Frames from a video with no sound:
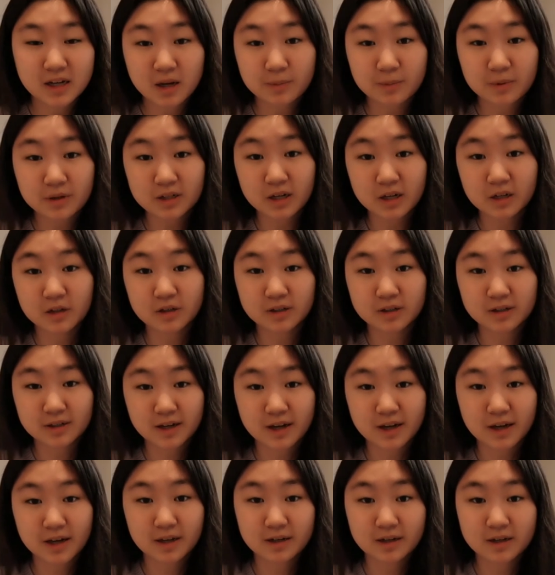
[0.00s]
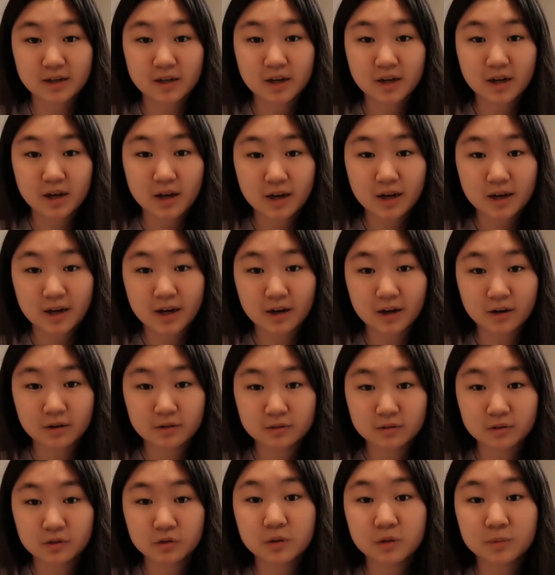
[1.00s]
help us understand
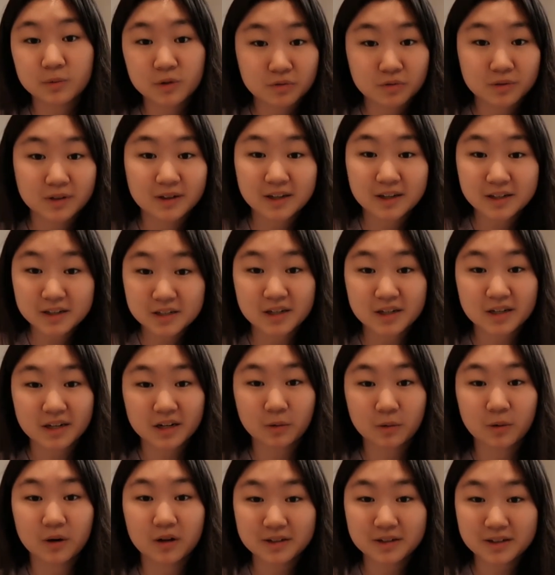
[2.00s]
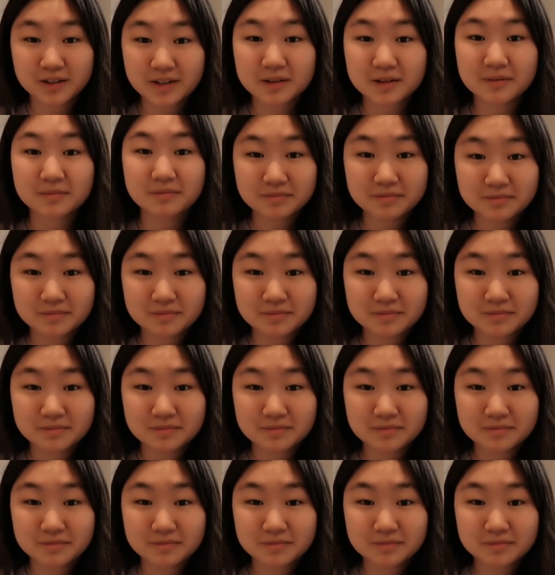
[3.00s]
how groups relate to inequality?